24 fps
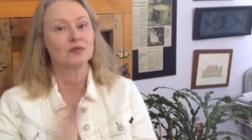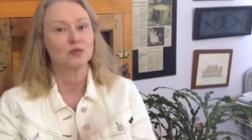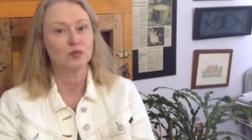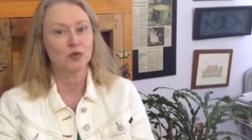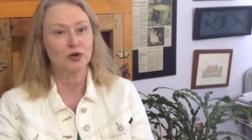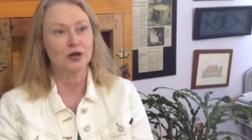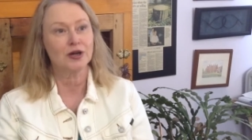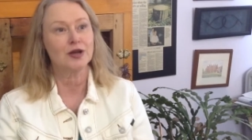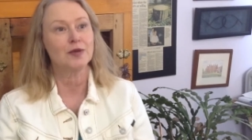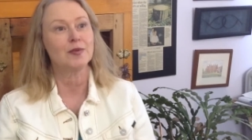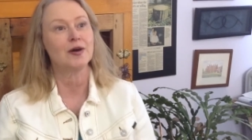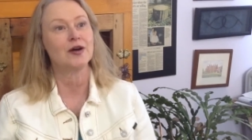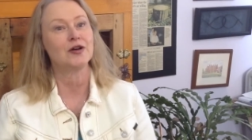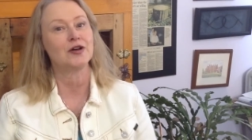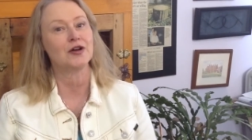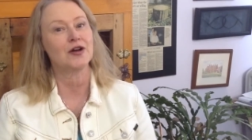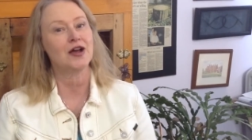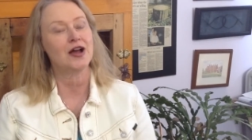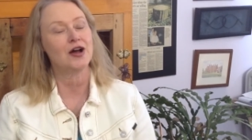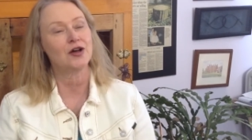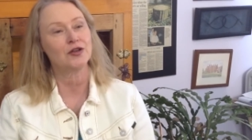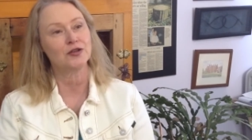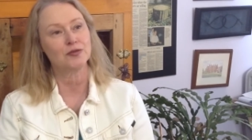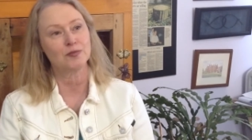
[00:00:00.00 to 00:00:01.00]
worry about your
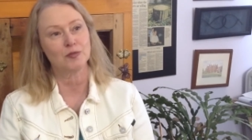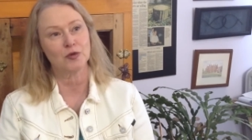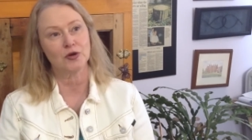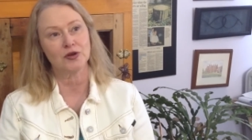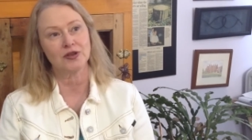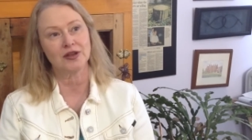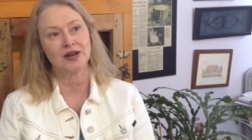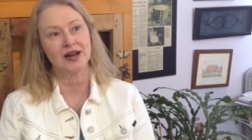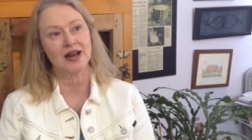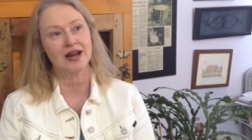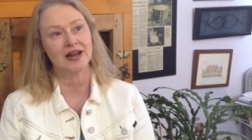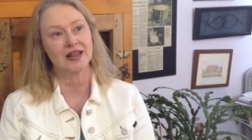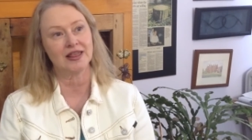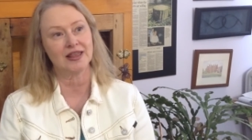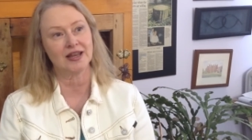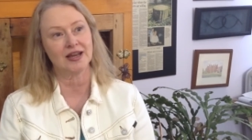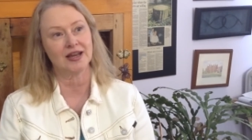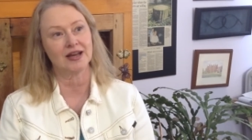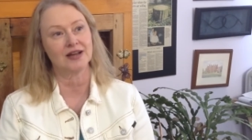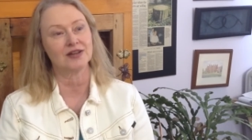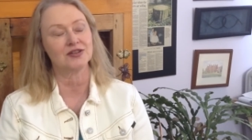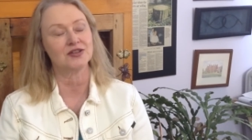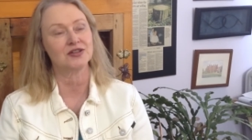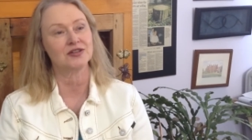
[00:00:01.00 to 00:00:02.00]
health more than
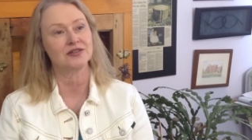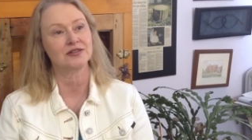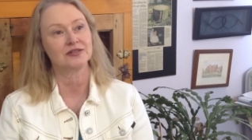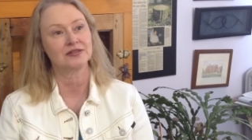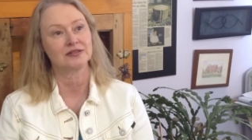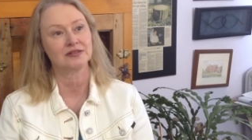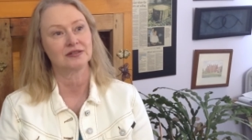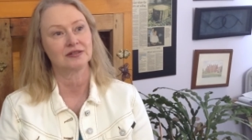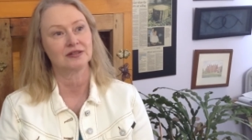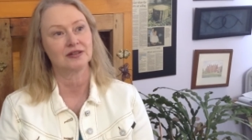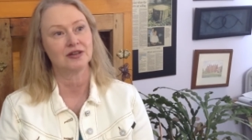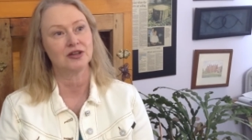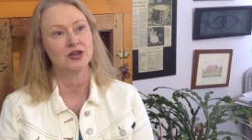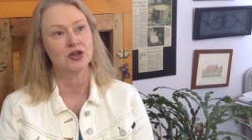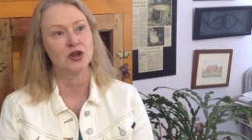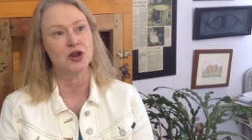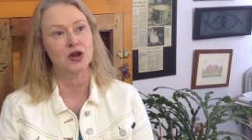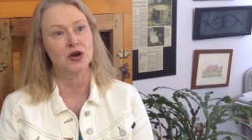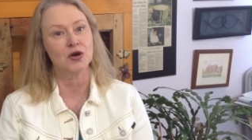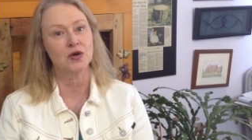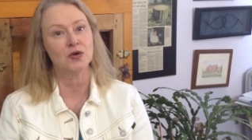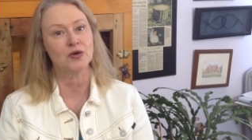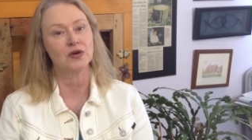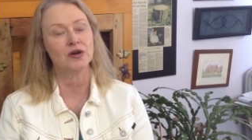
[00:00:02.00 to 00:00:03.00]
anything else. You
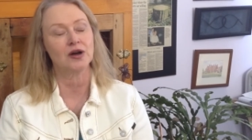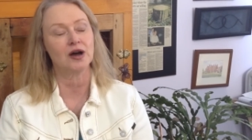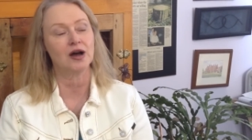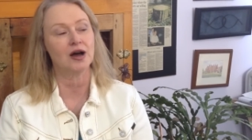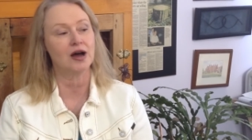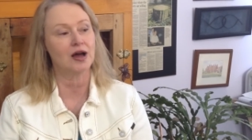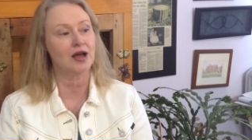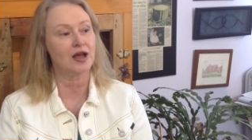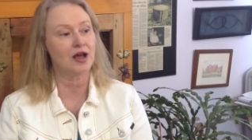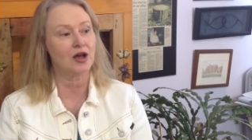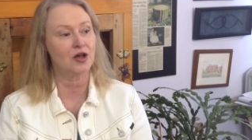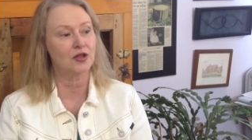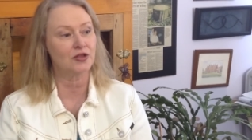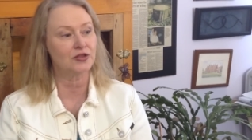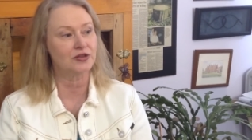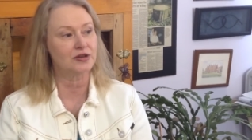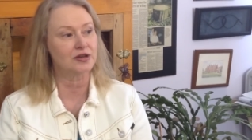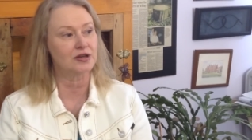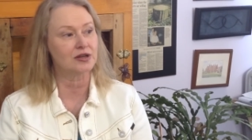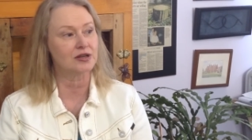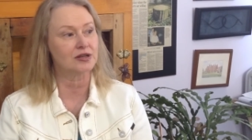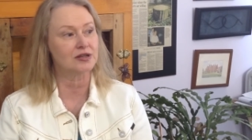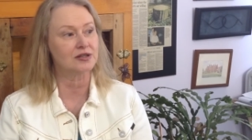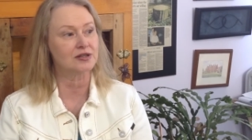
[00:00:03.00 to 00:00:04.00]
know, health
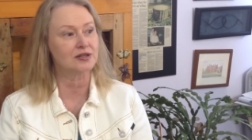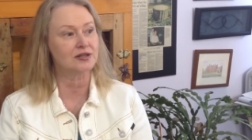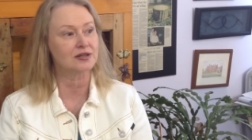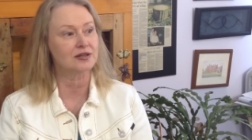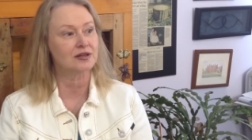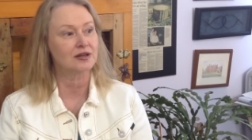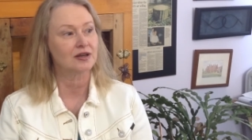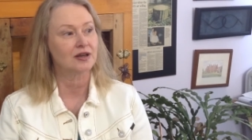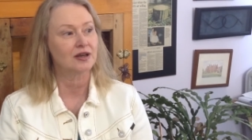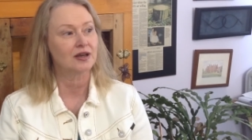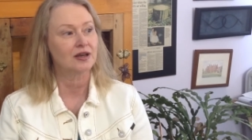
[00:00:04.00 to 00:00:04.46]
is